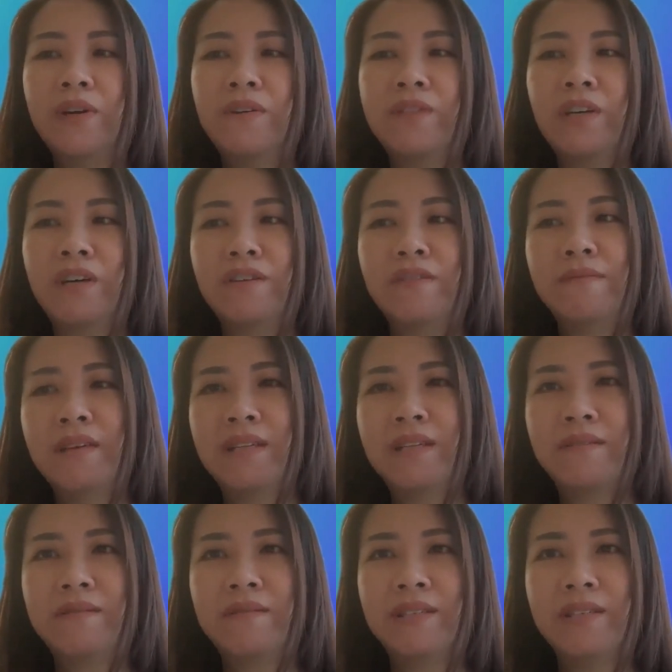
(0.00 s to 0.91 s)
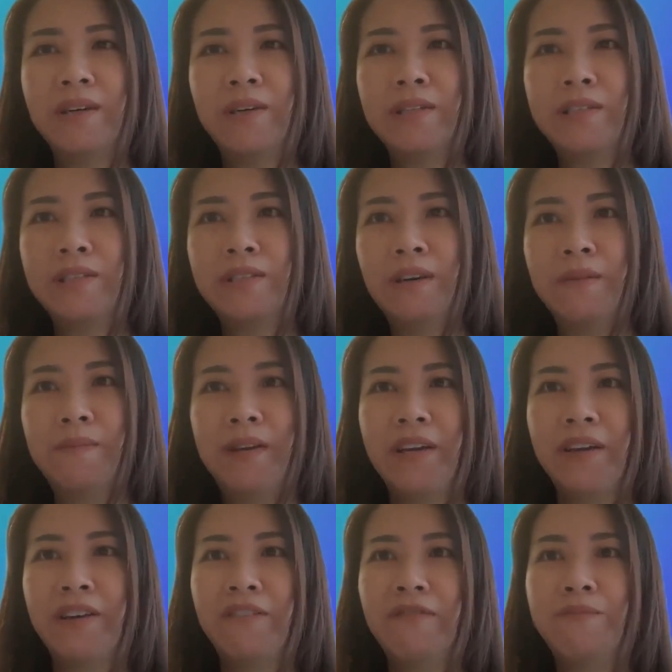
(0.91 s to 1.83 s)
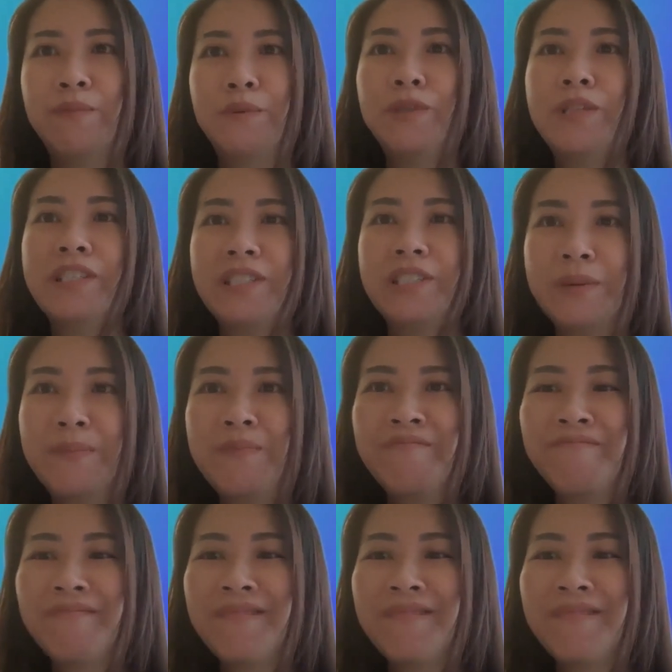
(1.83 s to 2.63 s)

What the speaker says: of documentaries on the topic of Buddhism,